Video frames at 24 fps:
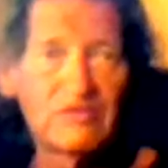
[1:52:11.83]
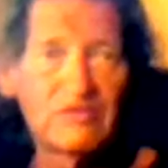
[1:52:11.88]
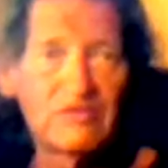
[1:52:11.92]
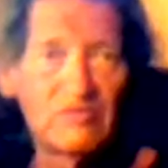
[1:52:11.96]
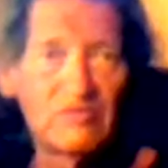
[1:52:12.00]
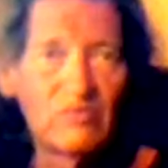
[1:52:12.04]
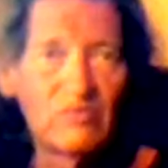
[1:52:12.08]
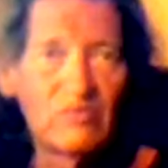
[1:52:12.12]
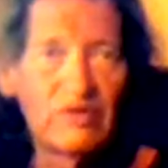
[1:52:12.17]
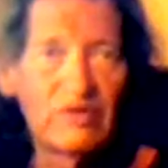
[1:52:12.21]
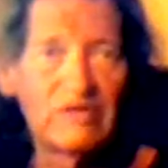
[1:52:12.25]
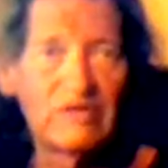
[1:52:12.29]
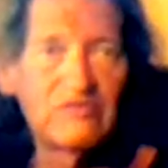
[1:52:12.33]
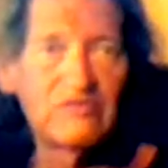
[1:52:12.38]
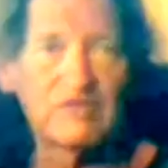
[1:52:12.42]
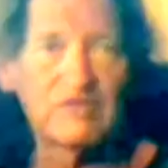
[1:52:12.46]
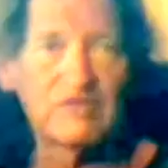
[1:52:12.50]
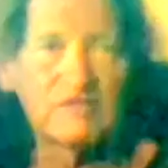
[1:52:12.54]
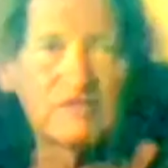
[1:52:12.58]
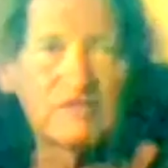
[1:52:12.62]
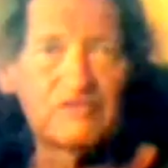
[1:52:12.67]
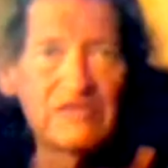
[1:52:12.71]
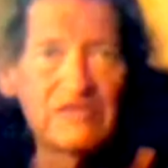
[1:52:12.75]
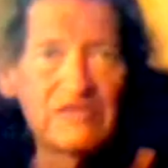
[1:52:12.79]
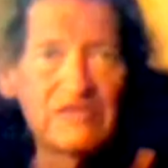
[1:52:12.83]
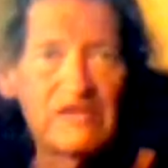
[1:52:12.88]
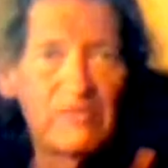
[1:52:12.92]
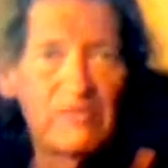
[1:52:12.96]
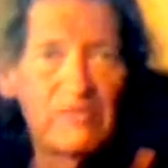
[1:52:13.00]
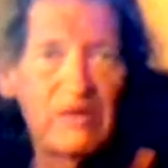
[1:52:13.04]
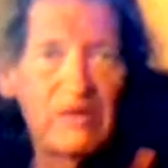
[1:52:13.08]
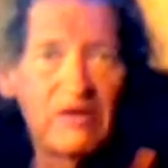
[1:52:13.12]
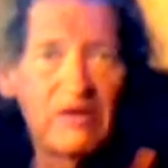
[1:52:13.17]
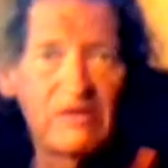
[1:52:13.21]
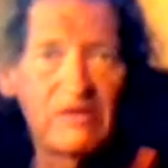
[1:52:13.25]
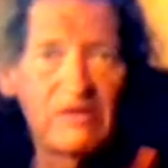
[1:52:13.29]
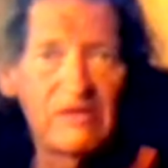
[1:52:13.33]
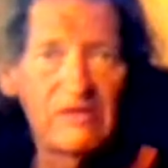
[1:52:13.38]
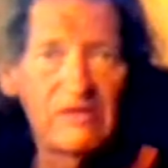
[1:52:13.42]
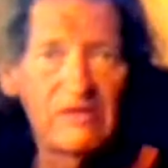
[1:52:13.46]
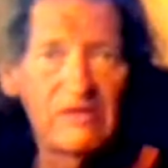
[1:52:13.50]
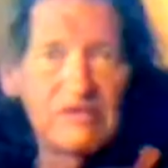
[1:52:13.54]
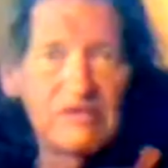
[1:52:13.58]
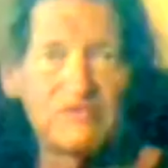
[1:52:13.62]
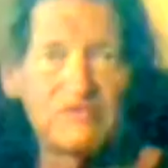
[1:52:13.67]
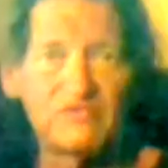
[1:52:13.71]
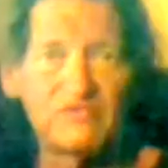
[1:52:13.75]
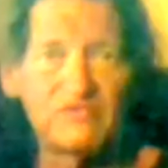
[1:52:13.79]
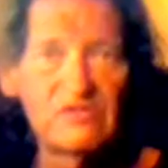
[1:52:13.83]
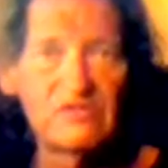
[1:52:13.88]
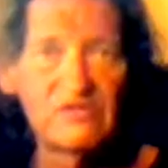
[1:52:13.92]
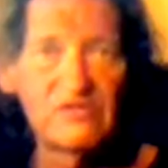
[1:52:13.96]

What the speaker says: what else I could say about it. It's